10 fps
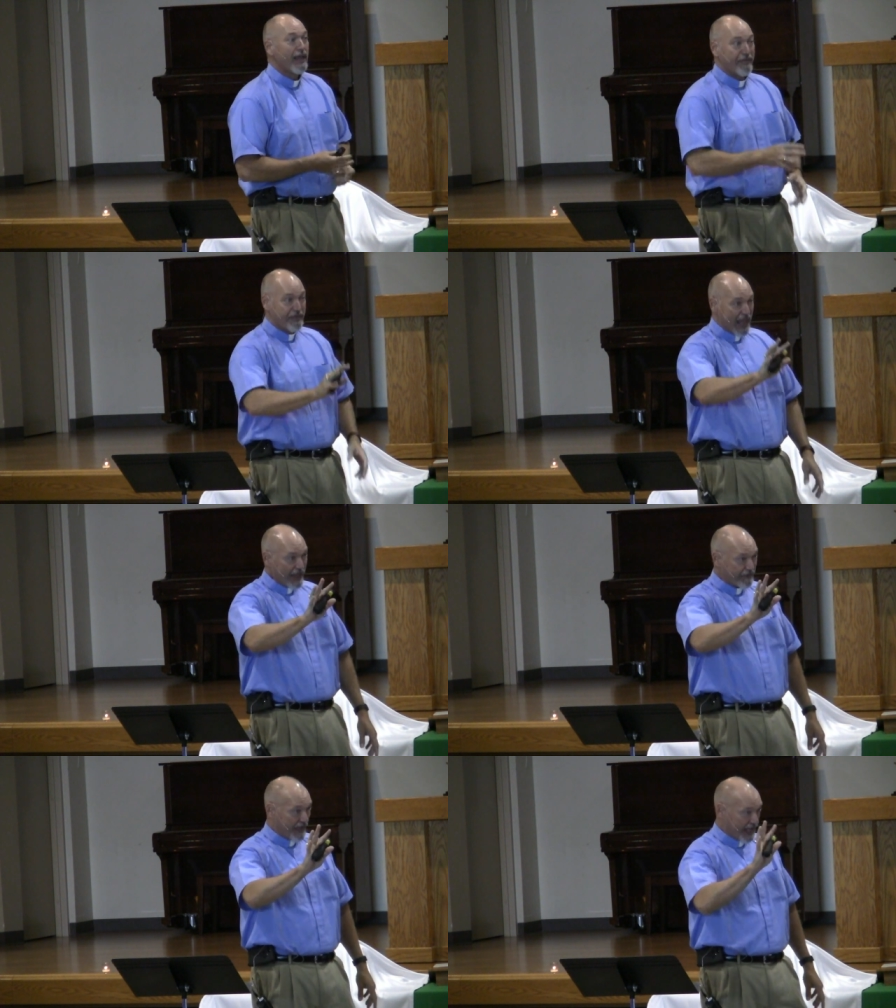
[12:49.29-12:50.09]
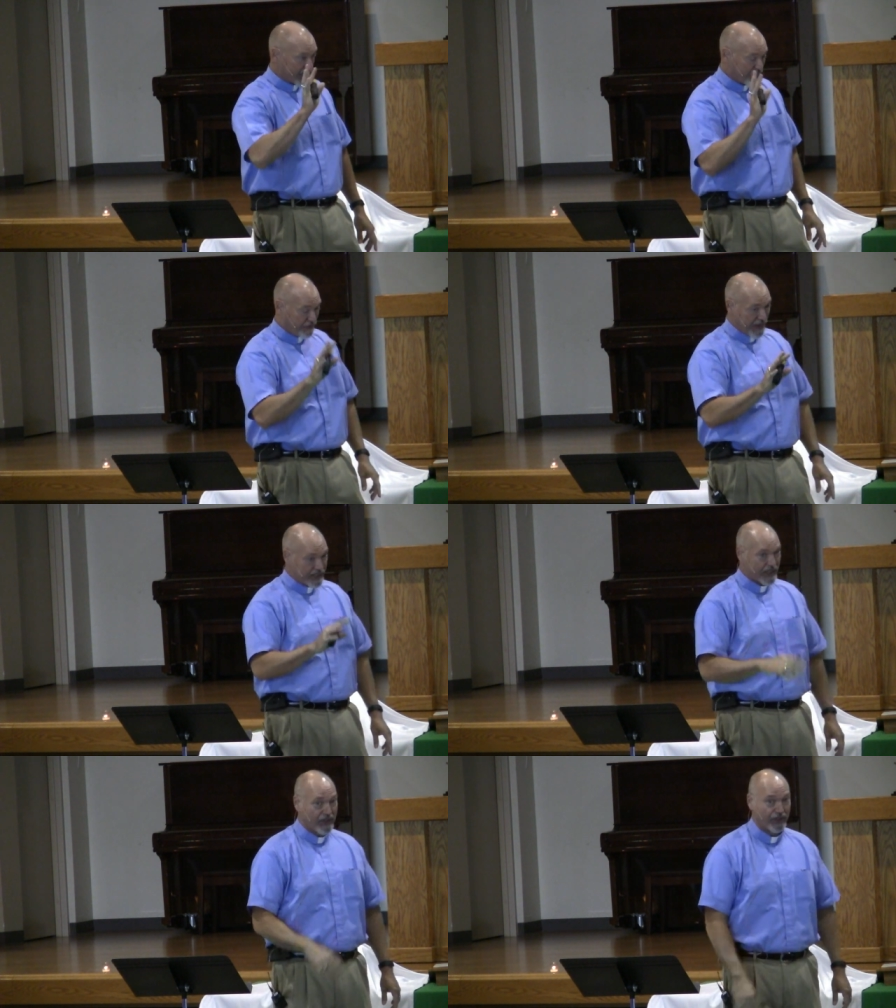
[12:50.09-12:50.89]
They faced
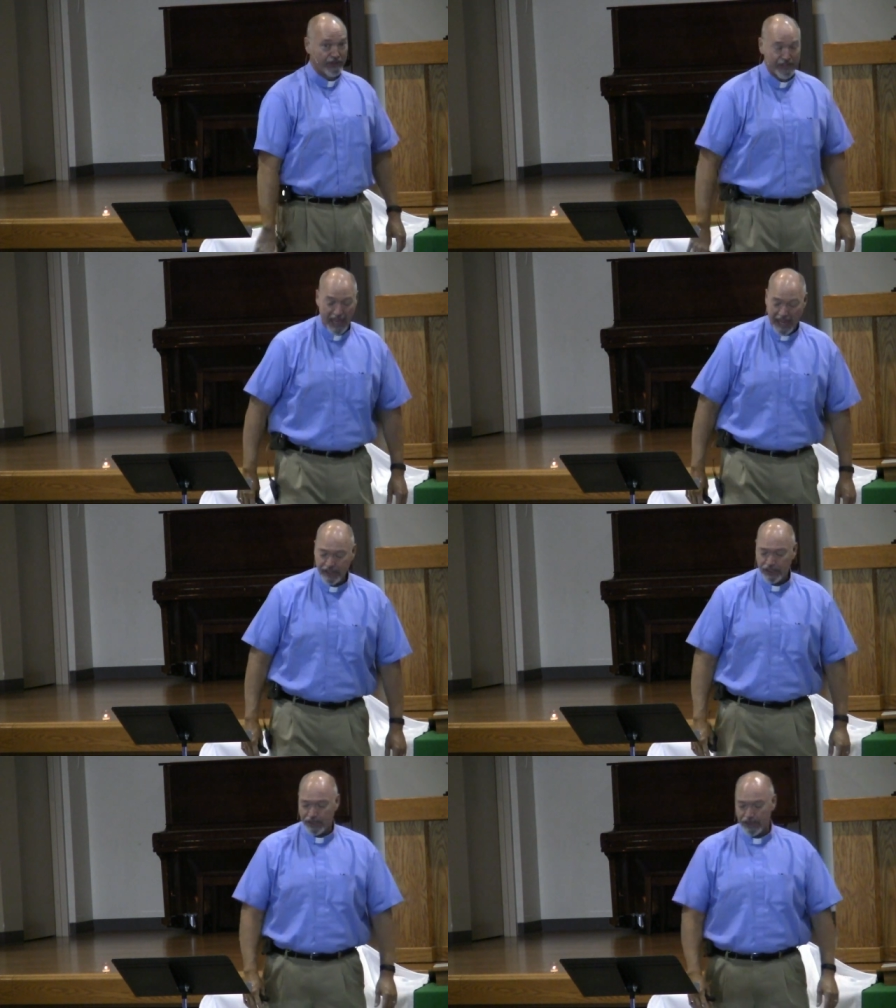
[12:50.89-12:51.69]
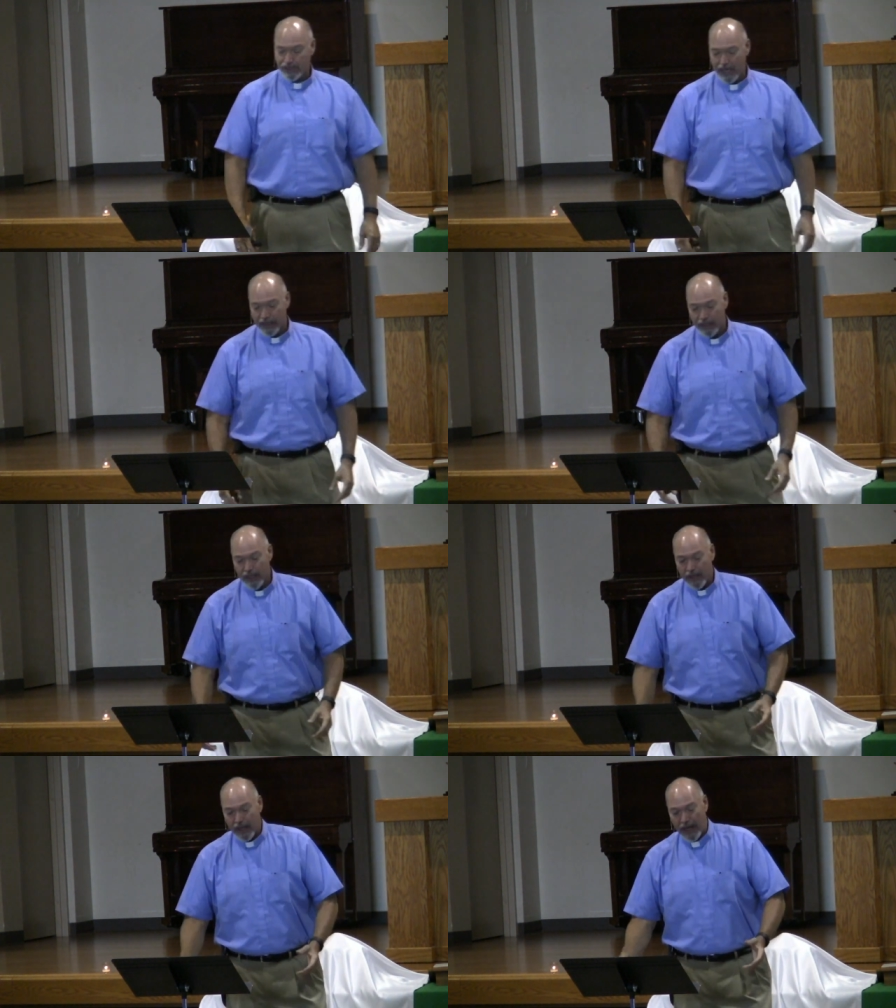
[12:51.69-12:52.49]
physical dangers and
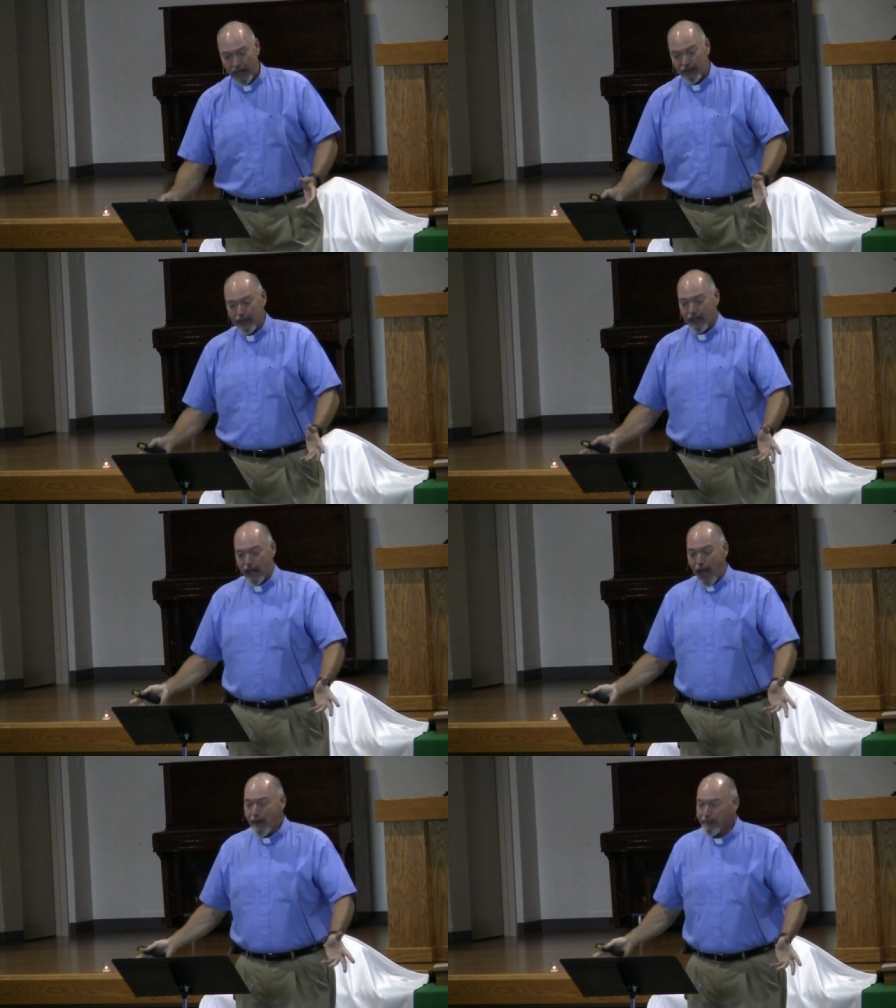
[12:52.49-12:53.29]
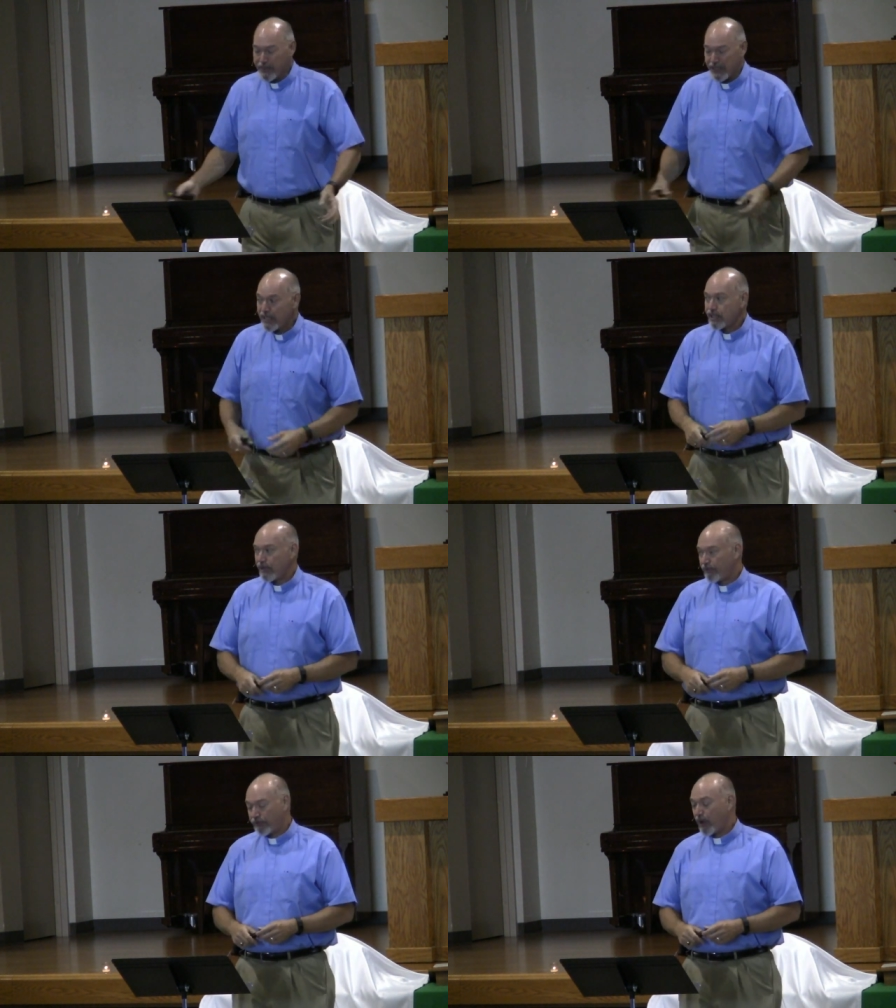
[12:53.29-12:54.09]
uh,
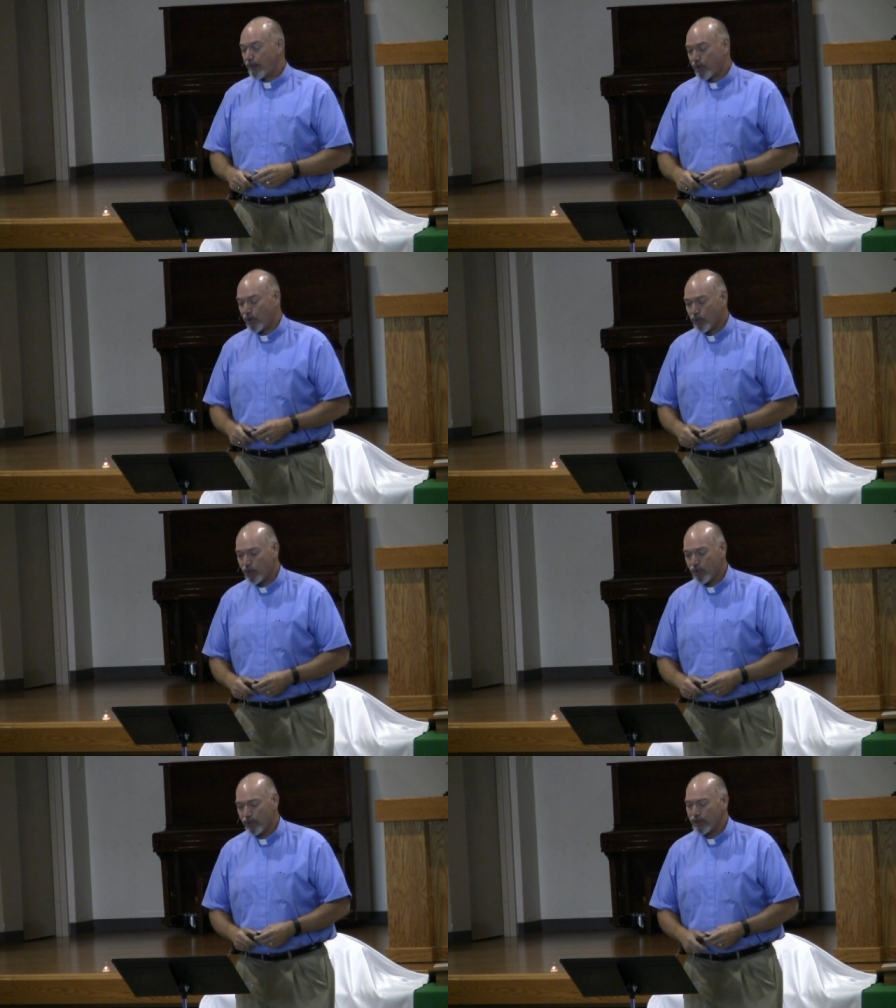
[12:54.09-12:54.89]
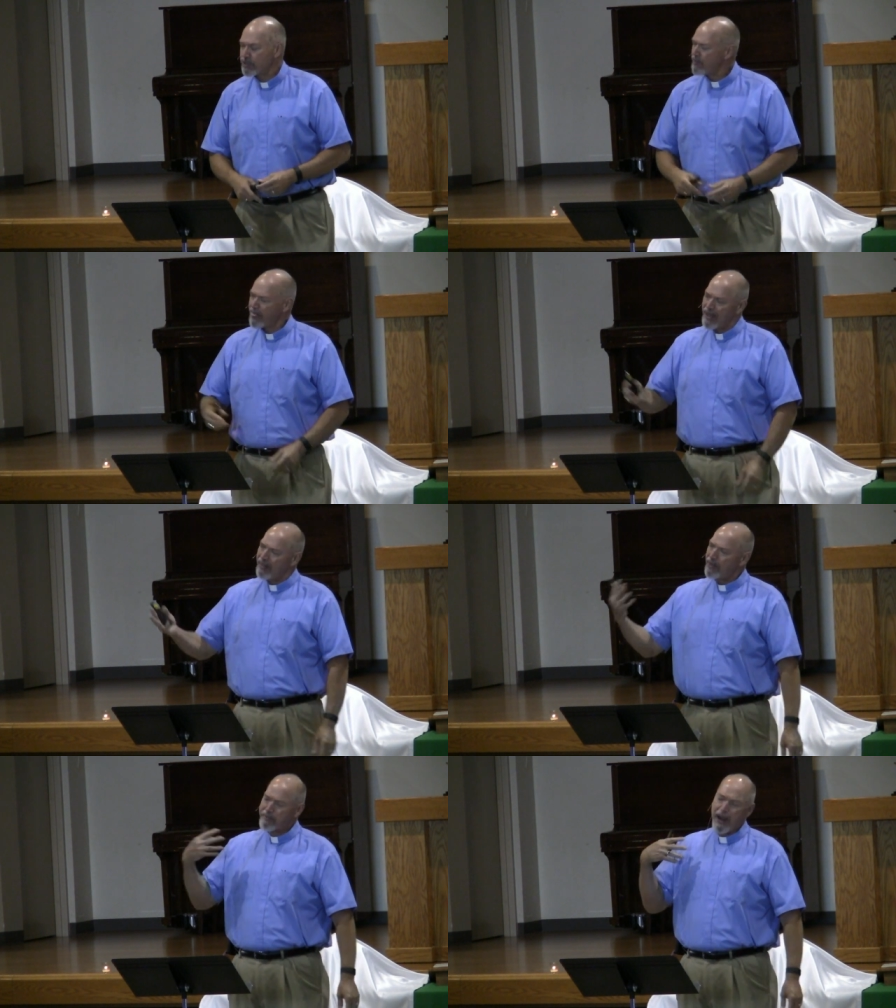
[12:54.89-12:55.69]
opposition from rulers
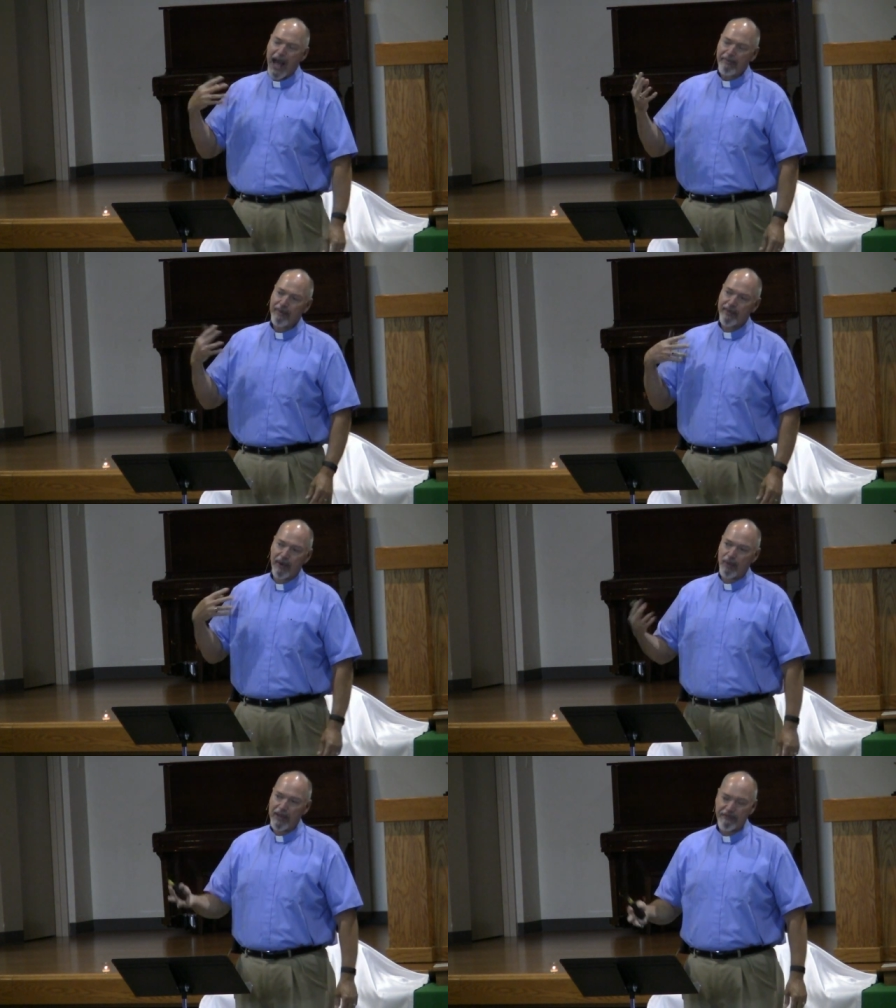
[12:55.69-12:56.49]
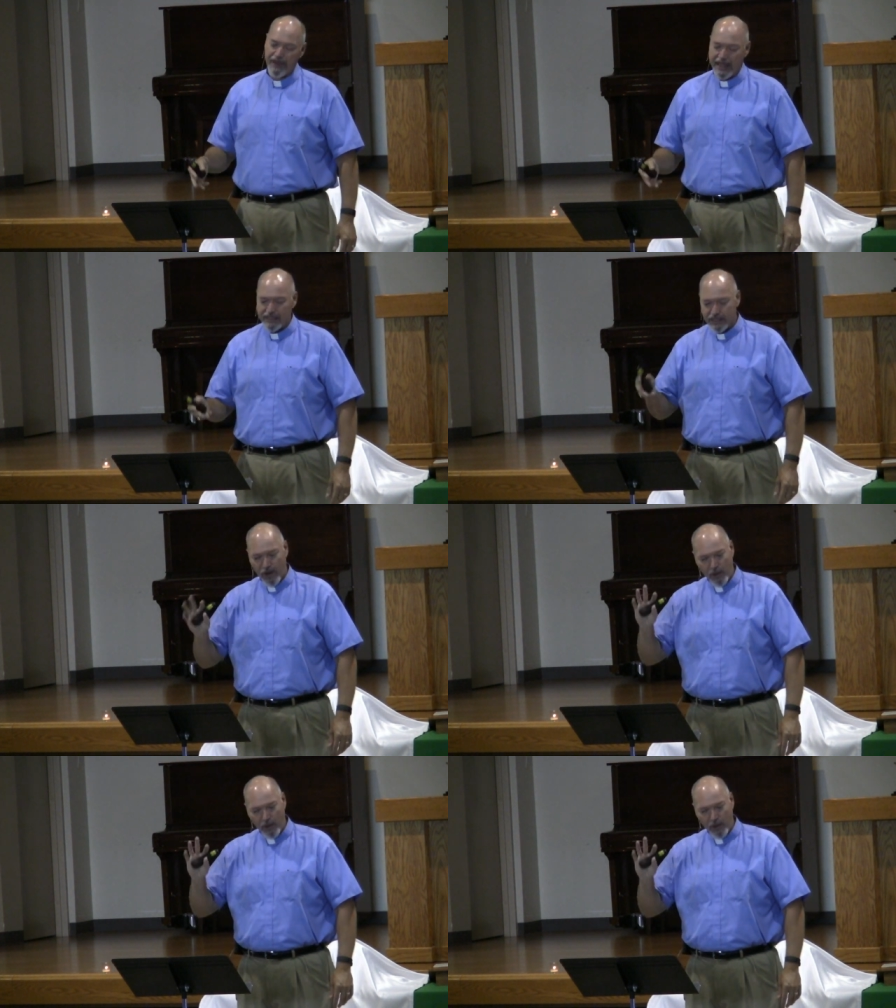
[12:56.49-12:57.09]
the problem that we face is